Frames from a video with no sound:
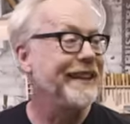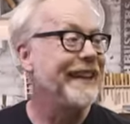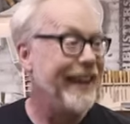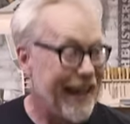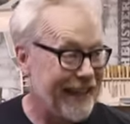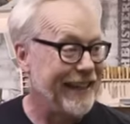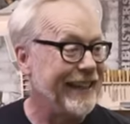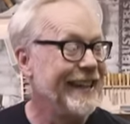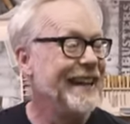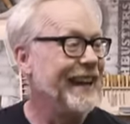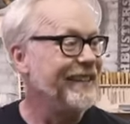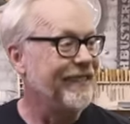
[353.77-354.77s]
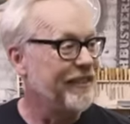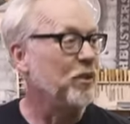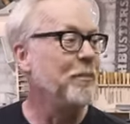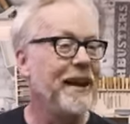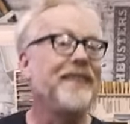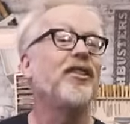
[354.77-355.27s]
get it and still
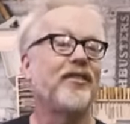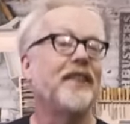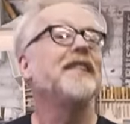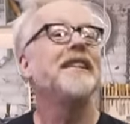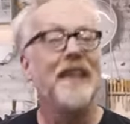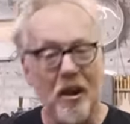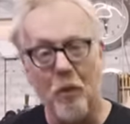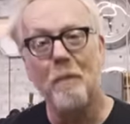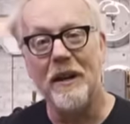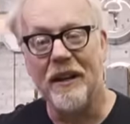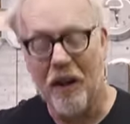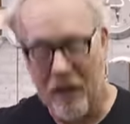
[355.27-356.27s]
make just a little bit